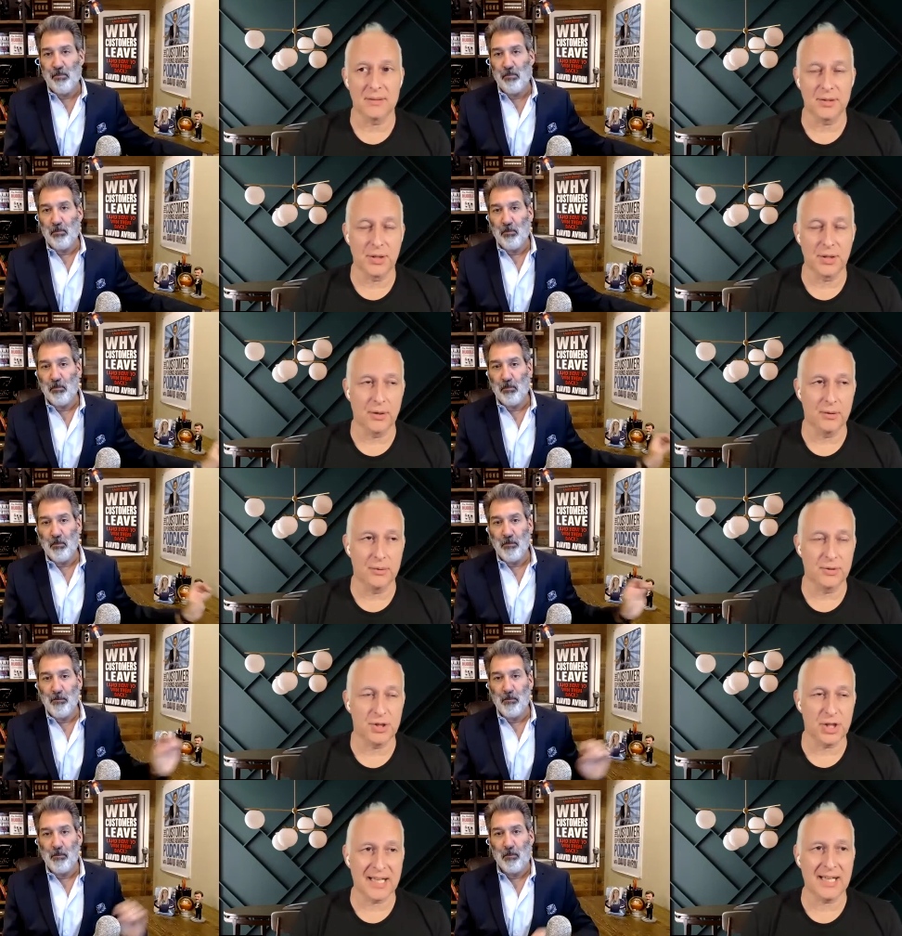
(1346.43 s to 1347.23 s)
Speaker 1: you
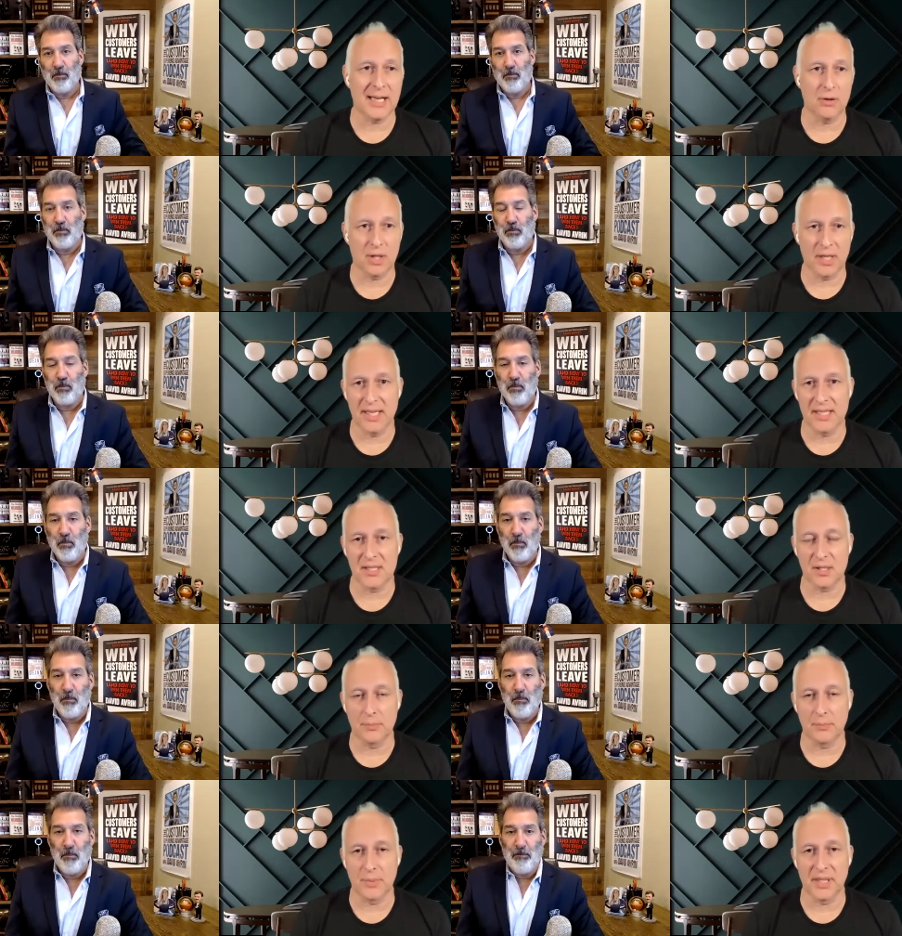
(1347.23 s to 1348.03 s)
know checkout
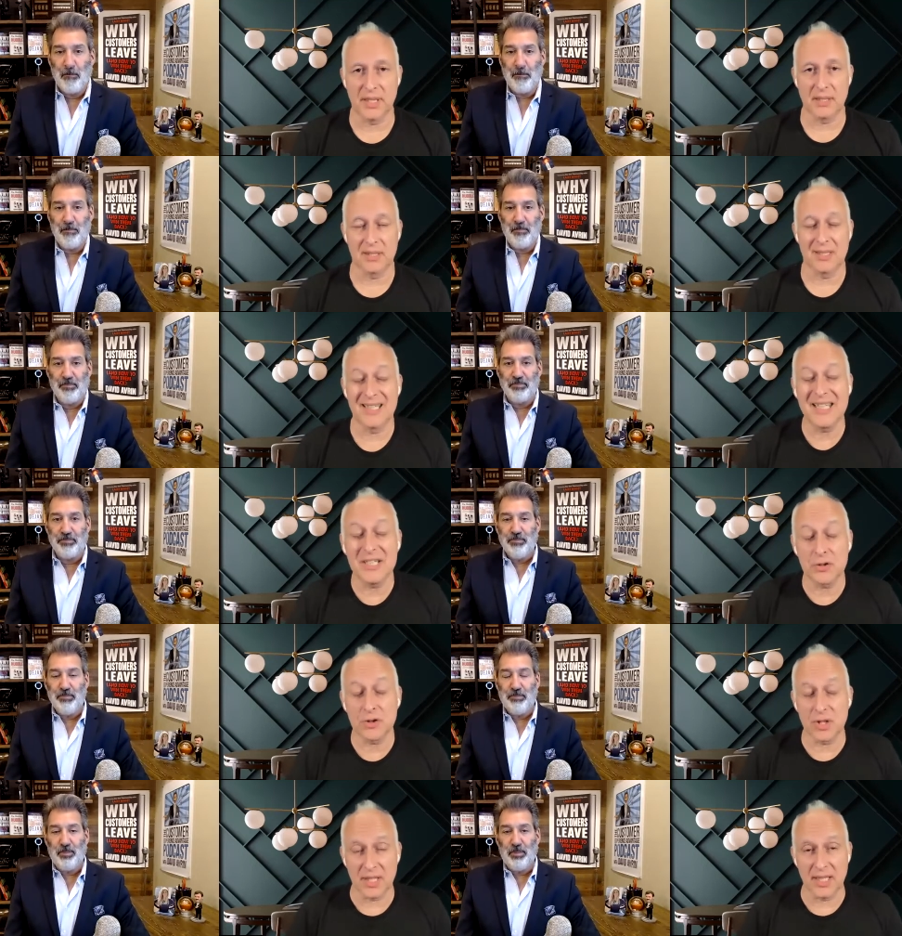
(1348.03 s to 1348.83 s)
lanes are being
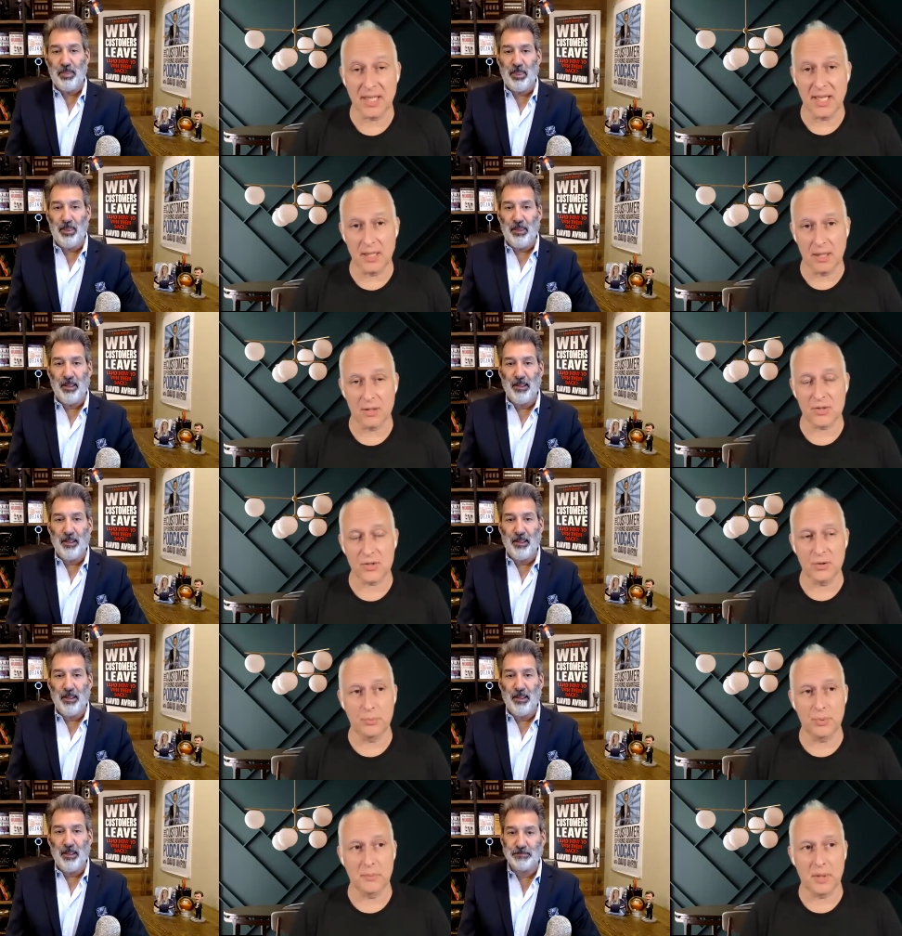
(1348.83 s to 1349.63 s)
literally in our
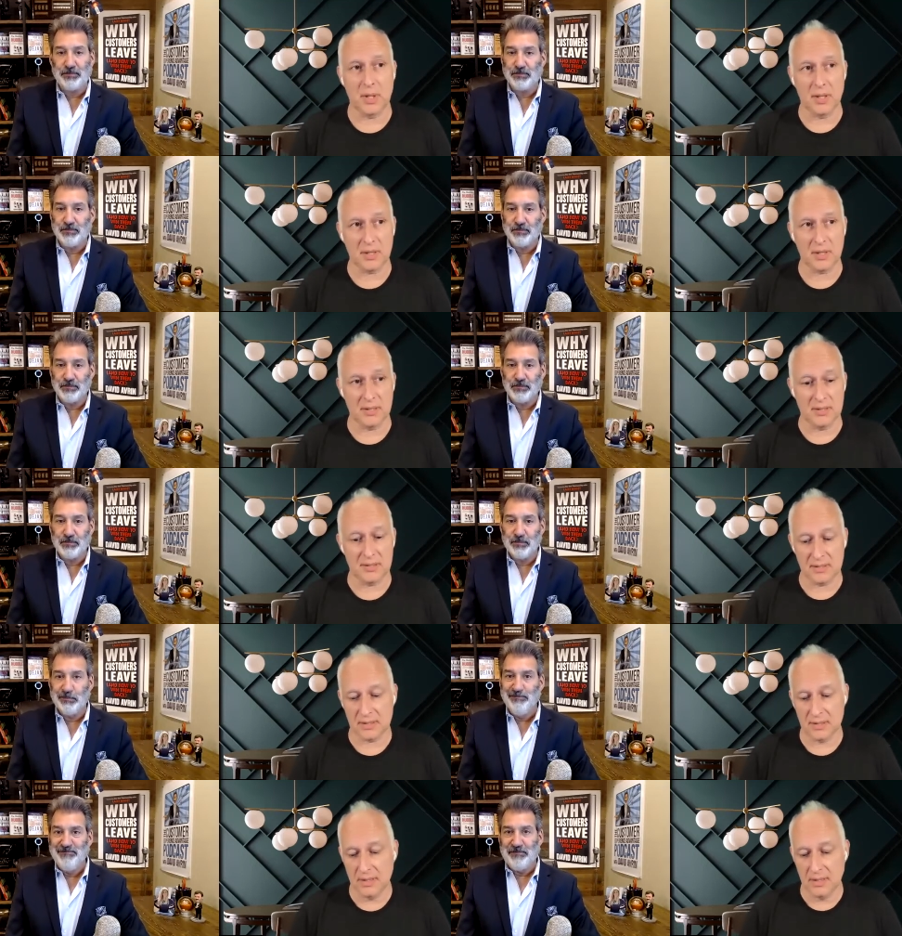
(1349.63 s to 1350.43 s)

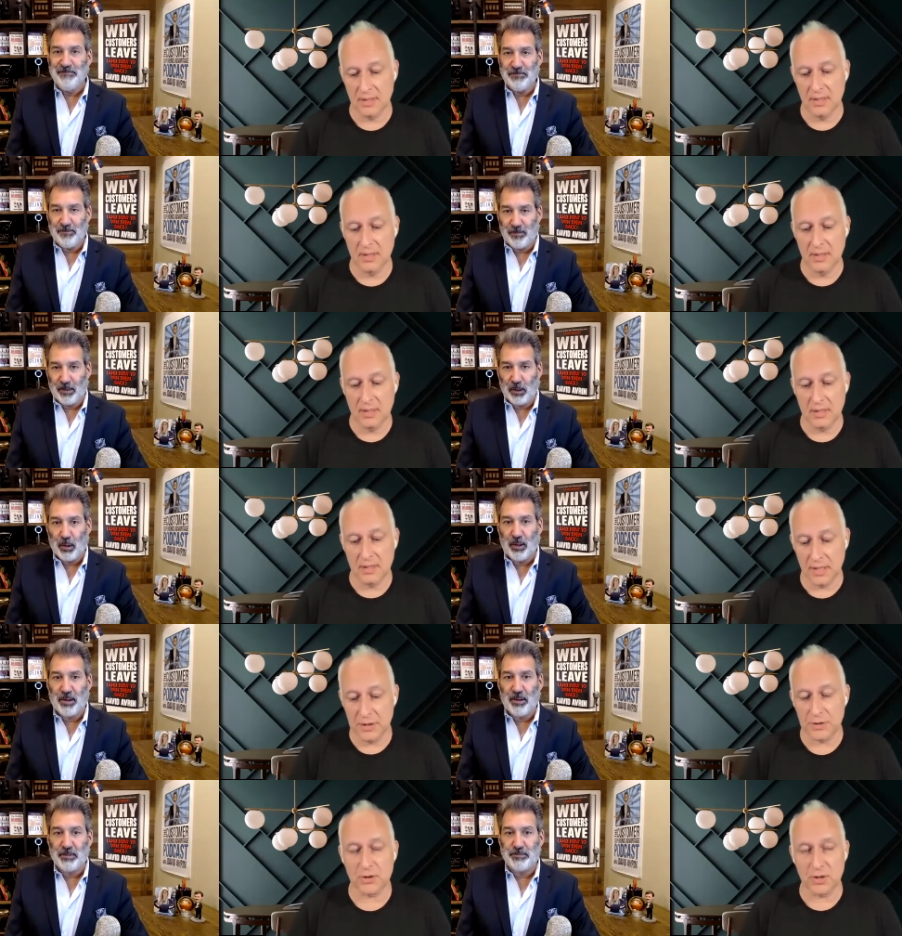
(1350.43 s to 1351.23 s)
supermarkets
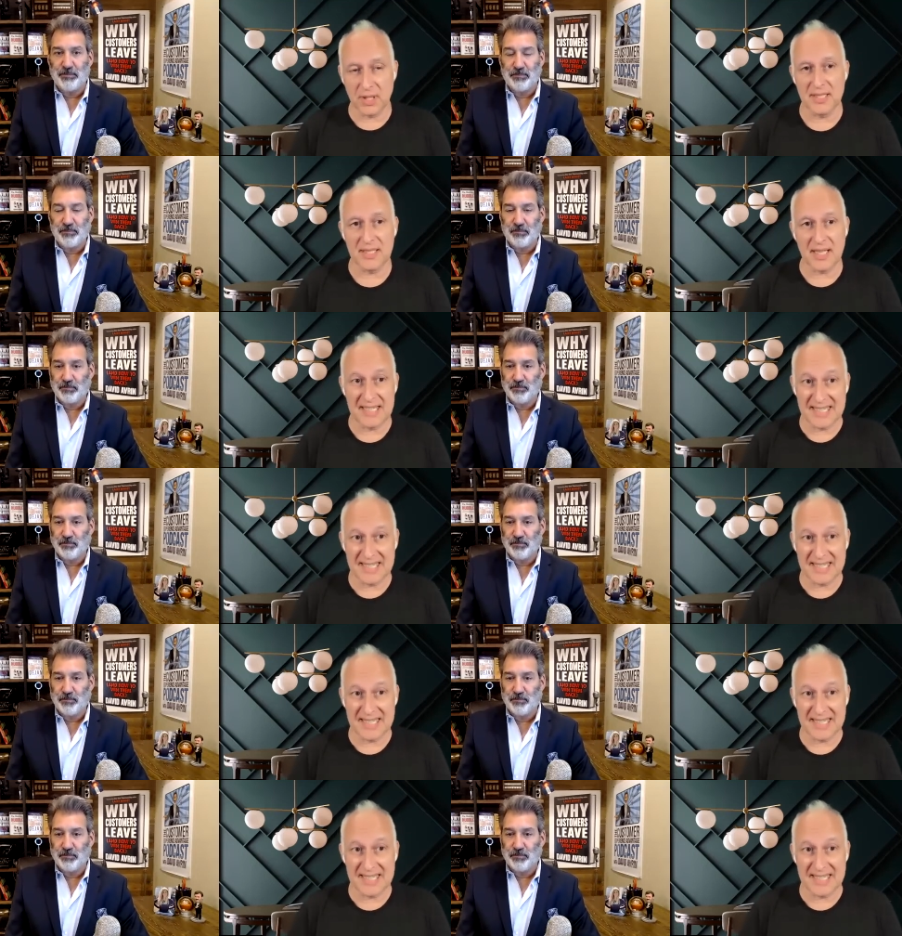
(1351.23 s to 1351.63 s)
literally they're